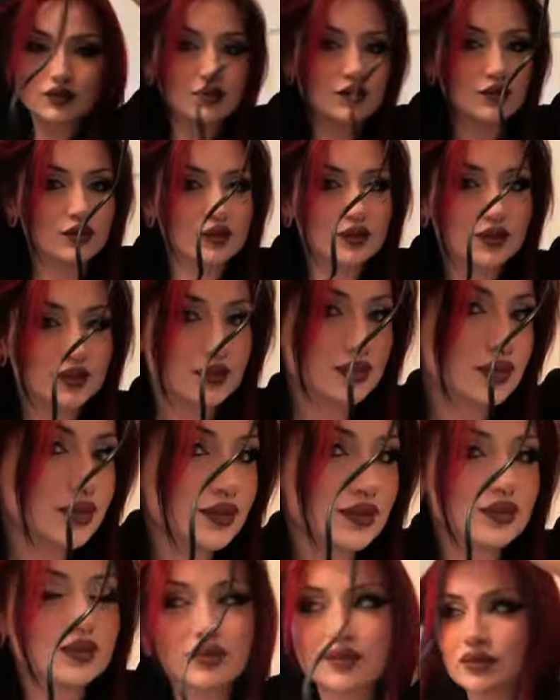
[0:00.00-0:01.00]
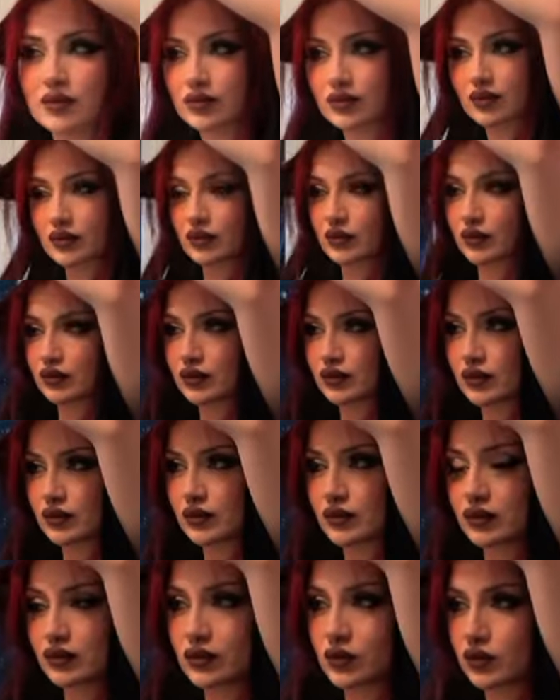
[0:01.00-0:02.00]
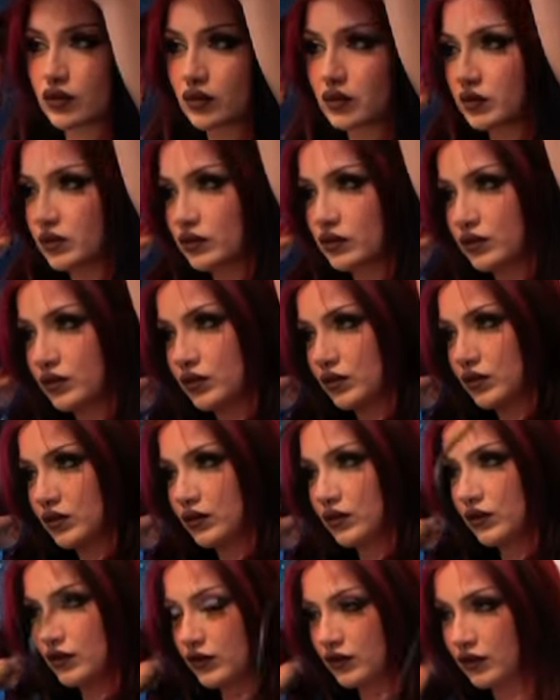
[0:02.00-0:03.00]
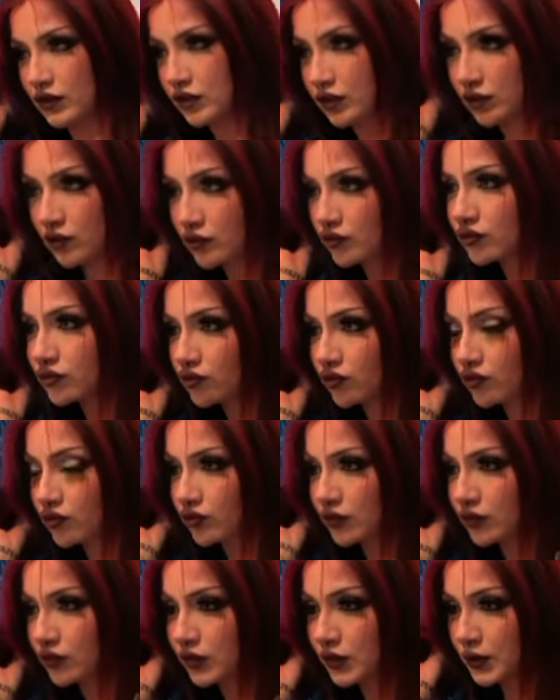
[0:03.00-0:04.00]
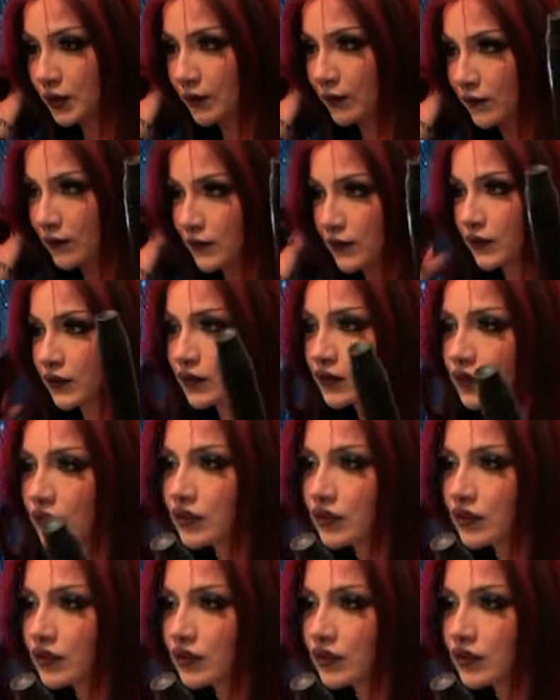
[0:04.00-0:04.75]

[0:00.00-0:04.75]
The sections that are red and closest to my face, I like to curl inwards.